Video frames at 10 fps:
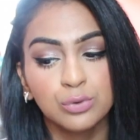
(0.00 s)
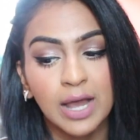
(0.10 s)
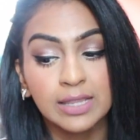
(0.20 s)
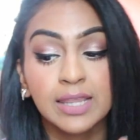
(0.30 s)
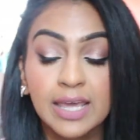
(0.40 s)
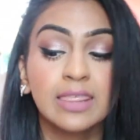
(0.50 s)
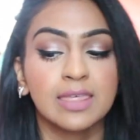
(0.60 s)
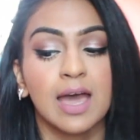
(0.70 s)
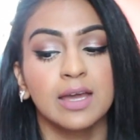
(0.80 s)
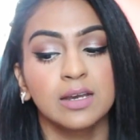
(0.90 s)
I like
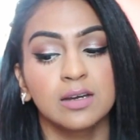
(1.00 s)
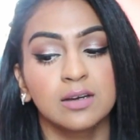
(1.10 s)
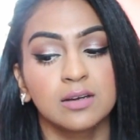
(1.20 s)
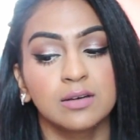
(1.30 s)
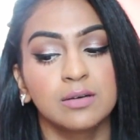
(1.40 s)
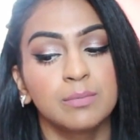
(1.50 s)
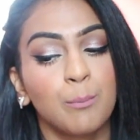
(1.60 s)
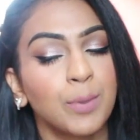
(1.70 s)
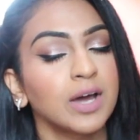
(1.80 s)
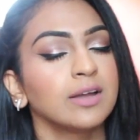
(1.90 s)
that,
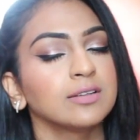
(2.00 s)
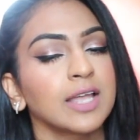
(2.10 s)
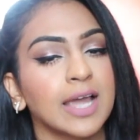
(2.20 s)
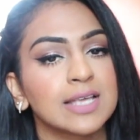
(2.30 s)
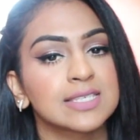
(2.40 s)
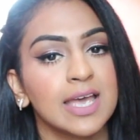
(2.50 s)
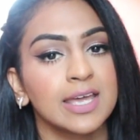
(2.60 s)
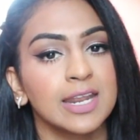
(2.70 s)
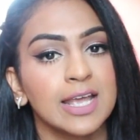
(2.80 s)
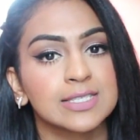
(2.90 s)
but like I
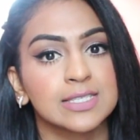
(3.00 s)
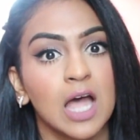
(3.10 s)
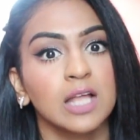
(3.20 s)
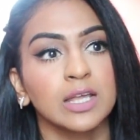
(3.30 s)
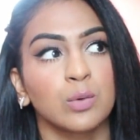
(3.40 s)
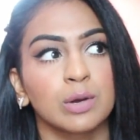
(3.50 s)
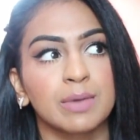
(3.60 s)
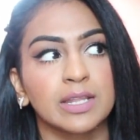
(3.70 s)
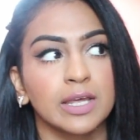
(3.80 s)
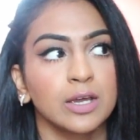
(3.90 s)
said, it's not one of
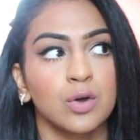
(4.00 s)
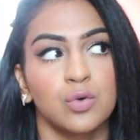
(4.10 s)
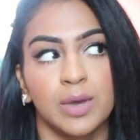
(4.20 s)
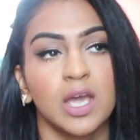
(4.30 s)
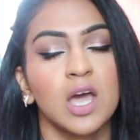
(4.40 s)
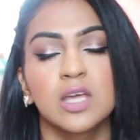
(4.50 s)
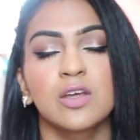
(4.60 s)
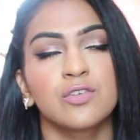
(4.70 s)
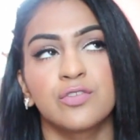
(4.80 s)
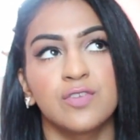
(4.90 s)
my oh my god,
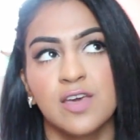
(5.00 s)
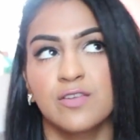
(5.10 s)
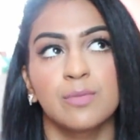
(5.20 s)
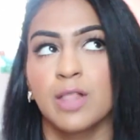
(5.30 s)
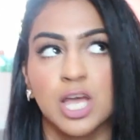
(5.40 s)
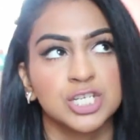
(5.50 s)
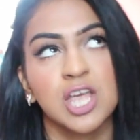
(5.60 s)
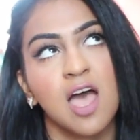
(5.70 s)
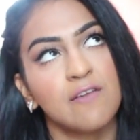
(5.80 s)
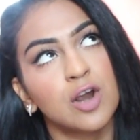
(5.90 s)
favorite blush
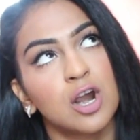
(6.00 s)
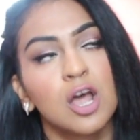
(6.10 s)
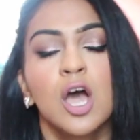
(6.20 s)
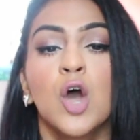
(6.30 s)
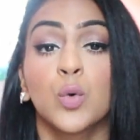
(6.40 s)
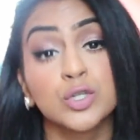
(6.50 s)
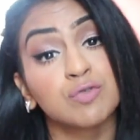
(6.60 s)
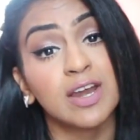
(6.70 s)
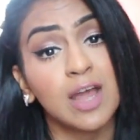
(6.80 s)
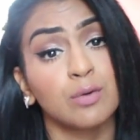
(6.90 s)
ever, which
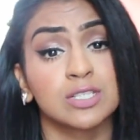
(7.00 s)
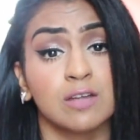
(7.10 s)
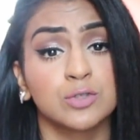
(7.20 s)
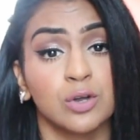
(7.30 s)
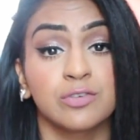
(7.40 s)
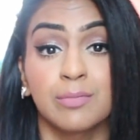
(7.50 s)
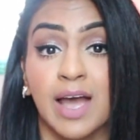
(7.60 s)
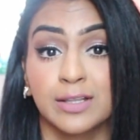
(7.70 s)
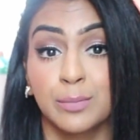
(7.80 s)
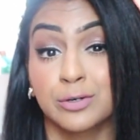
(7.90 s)
right now is Lovejoy from
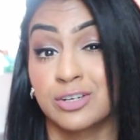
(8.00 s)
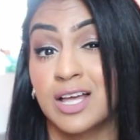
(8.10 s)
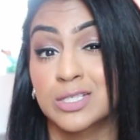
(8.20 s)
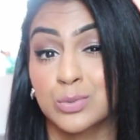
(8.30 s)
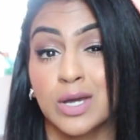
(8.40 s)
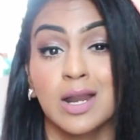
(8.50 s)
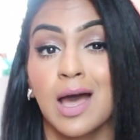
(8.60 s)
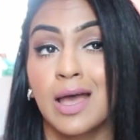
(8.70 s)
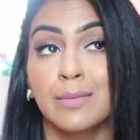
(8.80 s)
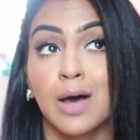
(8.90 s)
MAC, the mineralized one.
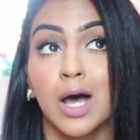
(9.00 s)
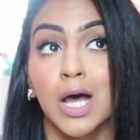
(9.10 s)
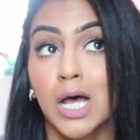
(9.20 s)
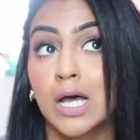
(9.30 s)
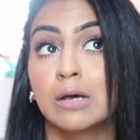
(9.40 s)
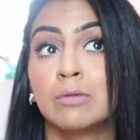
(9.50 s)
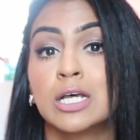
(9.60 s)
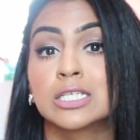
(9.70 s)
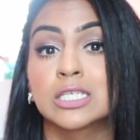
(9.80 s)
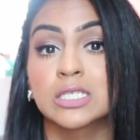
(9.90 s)
I'm
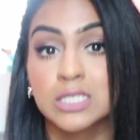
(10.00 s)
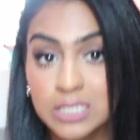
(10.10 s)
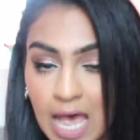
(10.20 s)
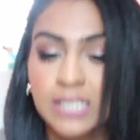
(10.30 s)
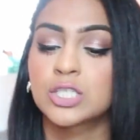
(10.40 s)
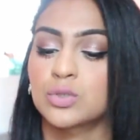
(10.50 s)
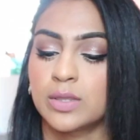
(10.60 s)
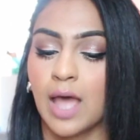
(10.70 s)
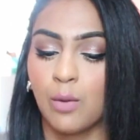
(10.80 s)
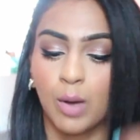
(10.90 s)
obsessed
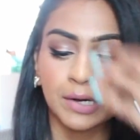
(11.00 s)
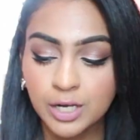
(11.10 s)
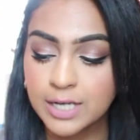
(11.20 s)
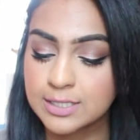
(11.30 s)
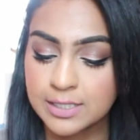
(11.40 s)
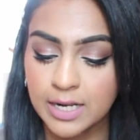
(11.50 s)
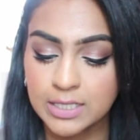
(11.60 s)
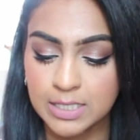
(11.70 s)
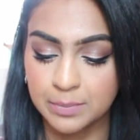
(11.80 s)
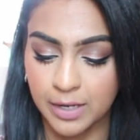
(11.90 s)
with that one. The next thing that I
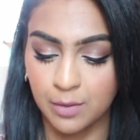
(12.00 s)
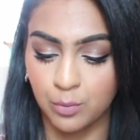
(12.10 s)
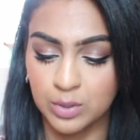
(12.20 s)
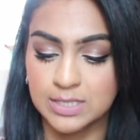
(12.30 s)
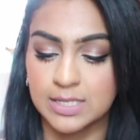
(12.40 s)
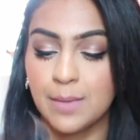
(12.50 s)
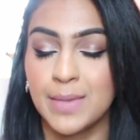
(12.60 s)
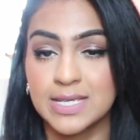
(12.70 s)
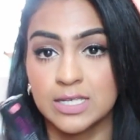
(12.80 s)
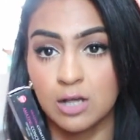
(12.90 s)
did pick up was the
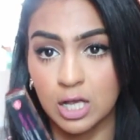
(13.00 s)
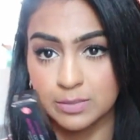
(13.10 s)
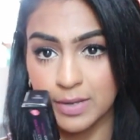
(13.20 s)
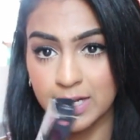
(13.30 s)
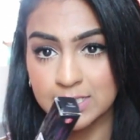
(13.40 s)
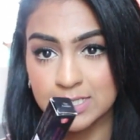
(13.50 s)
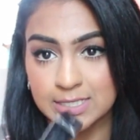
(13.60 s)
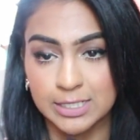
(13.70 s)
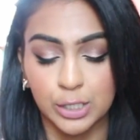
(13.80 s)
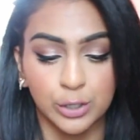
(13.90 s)
Amazing Cosmetics
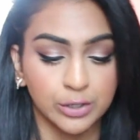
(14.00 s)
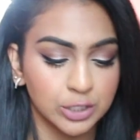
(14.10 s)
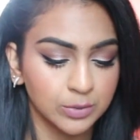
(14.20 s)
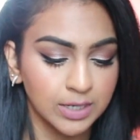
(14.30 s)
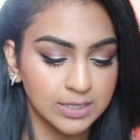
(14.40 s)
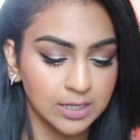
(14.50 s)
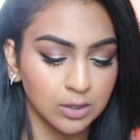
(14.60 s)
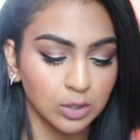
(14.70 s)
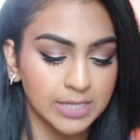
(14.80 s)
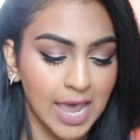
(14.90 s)
concealer. This one is
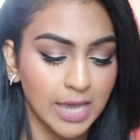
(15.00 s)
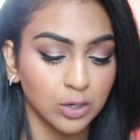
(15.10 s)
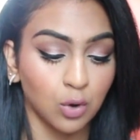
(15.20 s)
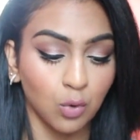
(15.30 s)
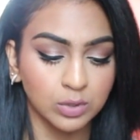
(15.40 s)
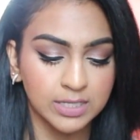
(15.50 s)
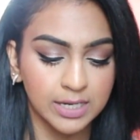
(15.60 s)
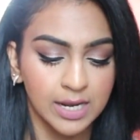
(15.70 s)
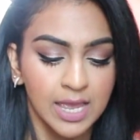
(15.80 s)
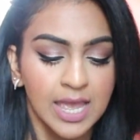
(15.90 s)
in tan
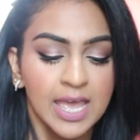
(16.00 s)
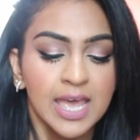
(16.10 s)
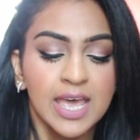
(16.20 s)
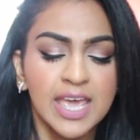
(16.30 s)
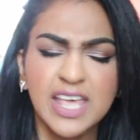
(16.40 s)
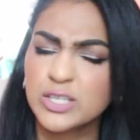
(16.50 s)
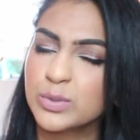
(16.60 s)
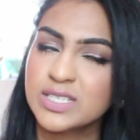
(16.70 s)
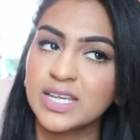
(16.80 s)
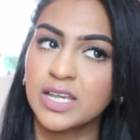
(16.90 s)
golden. This
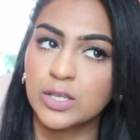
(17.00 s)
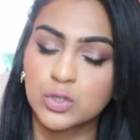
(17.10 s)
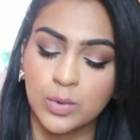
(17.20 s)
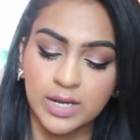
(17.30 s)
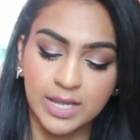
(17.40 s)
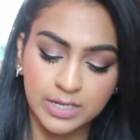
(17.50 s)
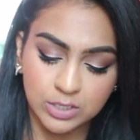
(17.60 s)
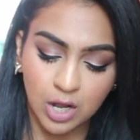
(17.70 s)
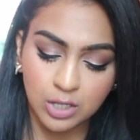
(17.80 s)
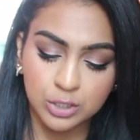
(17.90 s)
was
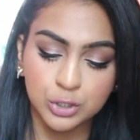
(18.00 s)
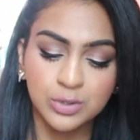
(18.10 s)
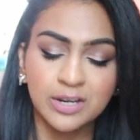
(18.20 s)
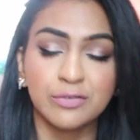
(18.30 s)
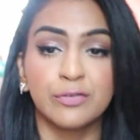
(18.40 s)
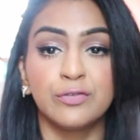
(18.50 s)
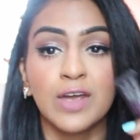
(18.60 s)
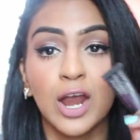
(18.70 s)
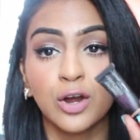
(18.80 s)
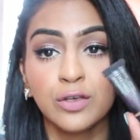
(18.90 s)
$28. You need
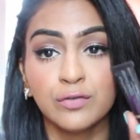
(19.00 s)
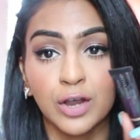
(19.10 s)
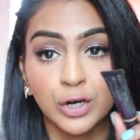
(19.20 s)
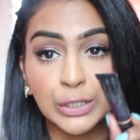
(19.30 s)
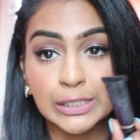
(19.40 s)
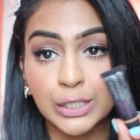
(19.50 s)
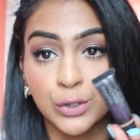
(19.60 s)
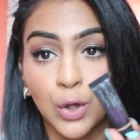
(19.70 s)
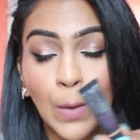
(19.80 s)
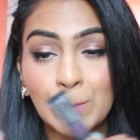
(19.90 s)
very, very
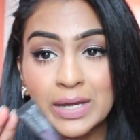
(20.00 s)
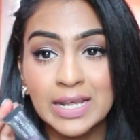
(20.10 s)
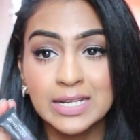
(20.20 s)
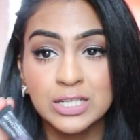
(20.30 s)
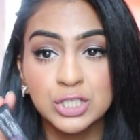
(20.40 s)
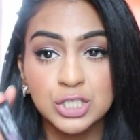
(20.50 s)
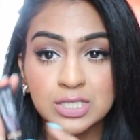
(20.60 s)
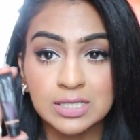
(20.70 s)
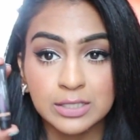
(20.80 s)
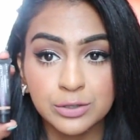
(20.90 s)
little, but it is
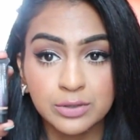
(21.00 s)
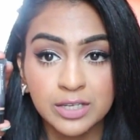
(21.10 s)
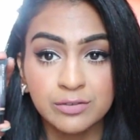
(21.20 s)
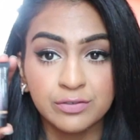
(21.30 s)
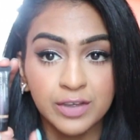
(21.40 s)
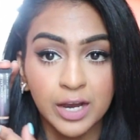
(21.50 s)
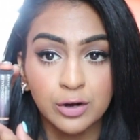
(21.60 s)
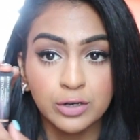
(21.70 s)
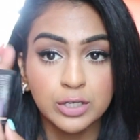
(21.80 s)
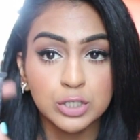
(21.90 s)
just literally
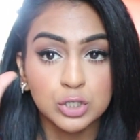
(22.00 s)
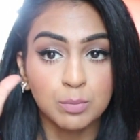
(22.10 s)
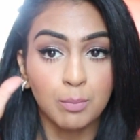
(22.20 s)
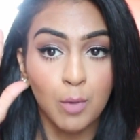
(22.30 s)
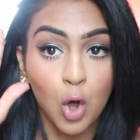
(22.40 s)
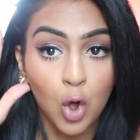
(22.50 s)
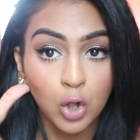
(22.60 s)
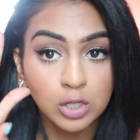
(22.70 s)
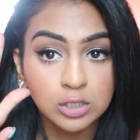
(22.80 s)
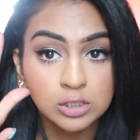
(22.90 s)
very
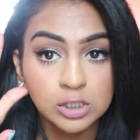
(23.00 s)
small.